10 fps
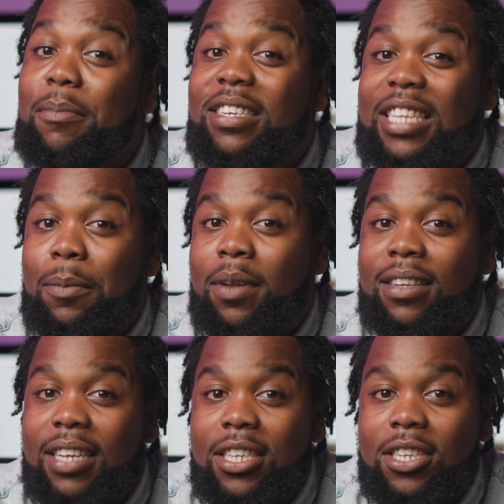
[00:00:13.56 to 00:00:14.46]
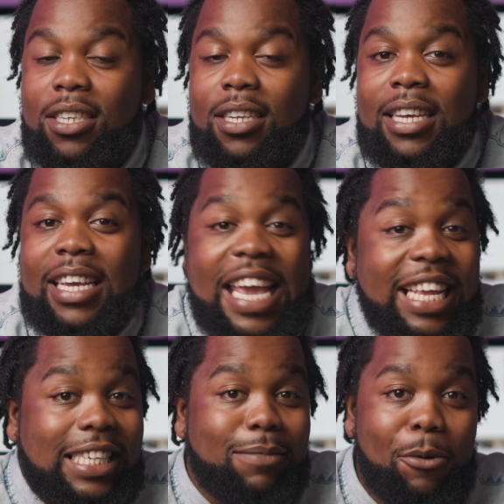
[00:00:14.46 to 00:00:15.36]
image stabilization,
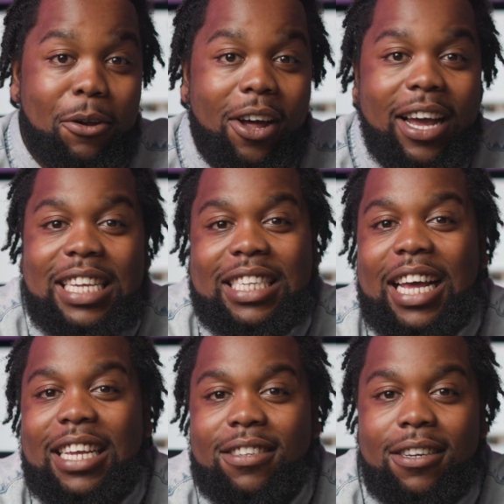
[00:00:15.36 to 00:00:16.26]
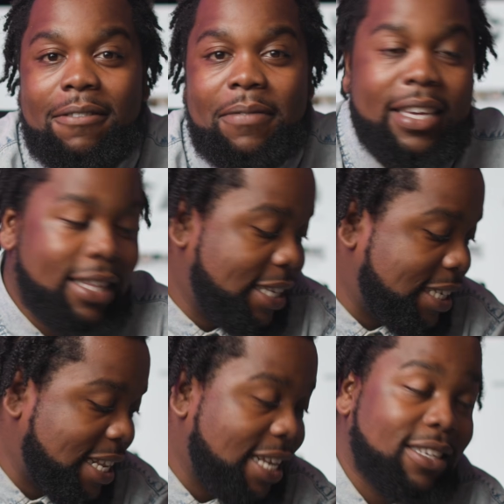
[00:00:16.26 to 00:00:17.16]
it's smaller, it's lighter.
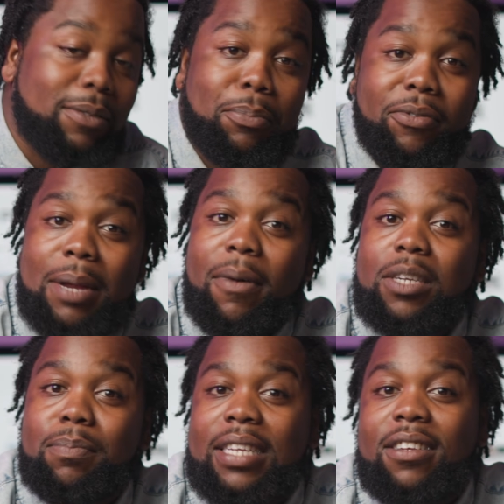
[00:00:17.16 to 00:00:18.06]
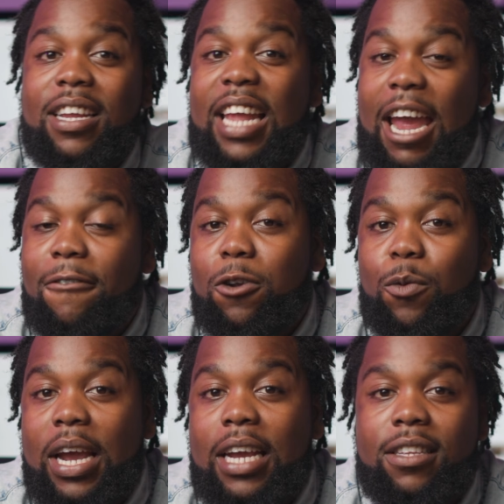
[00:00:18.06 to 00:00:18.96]
This lens is pretty much better in every
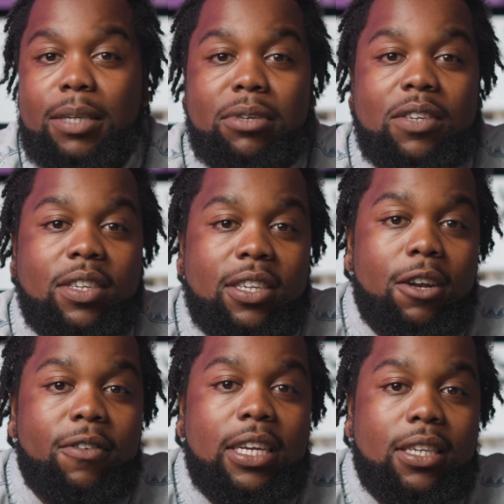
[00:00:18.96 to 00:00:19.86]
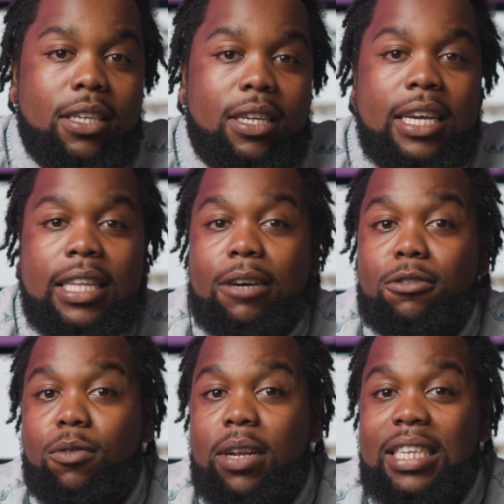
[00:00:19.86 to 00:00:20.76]
way than the previous generation that
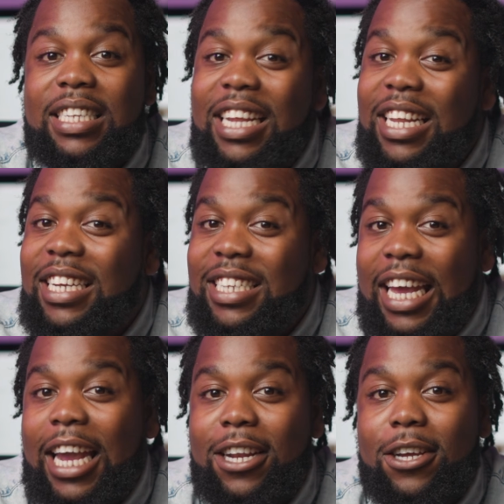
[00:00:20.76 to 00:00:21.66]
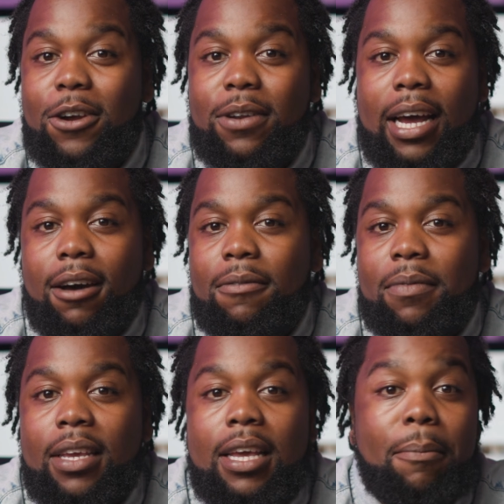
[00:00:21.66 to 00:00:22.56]
was released nearly a decade ago now.
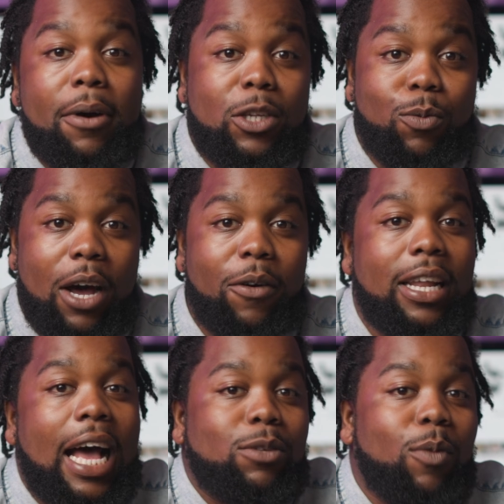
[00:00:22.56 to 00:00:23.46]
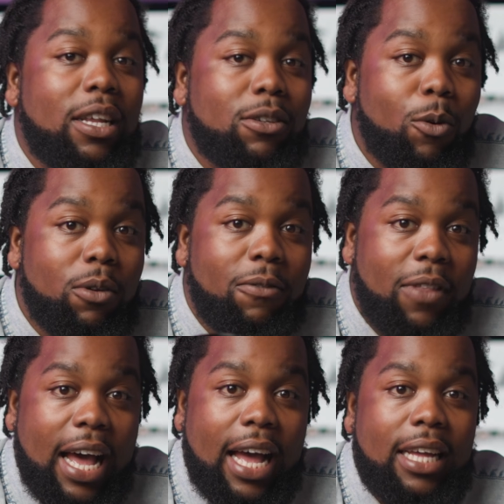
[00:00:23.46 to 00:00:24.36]
But as well as all of
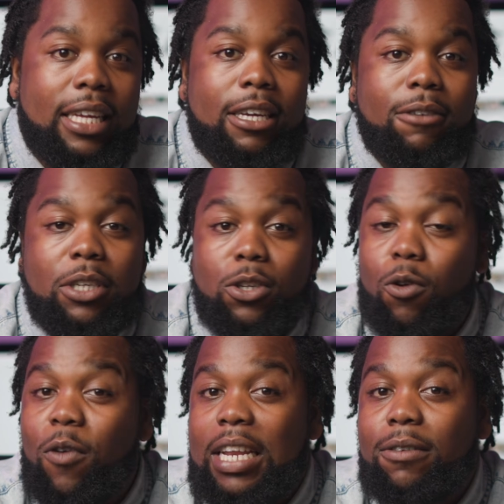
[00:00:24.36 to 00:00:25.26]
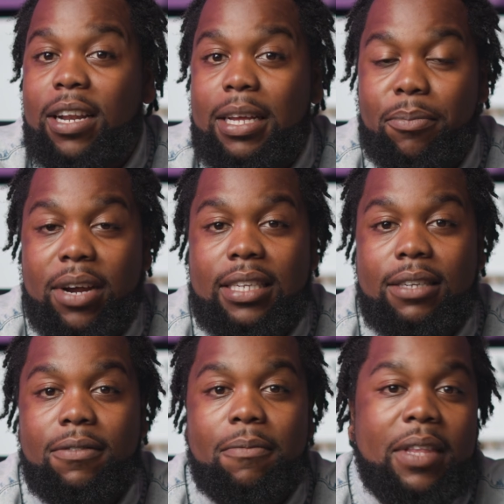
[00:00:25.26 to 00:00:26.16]
that, which is already really
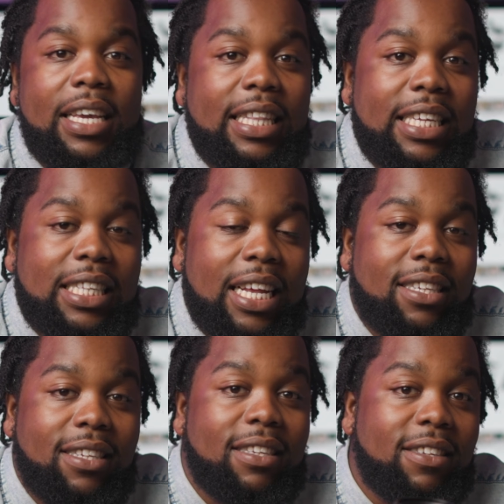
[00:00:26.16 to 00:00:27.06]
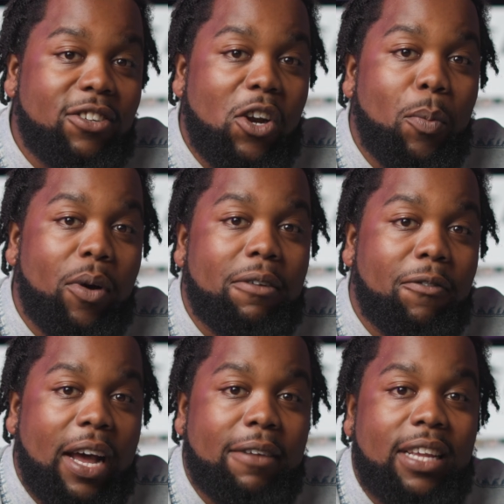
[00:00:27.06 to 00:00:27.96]
impressive, this lens is a
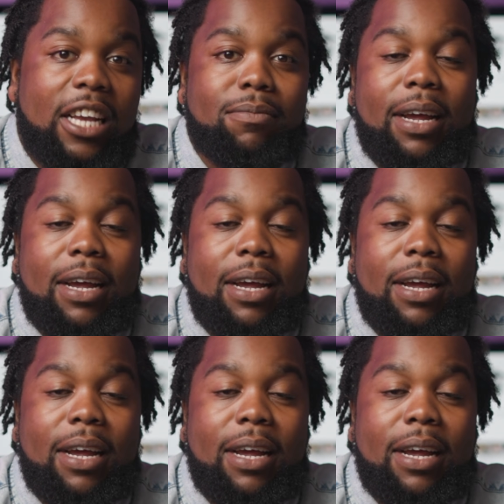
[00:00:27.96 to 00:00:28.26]
0.5 times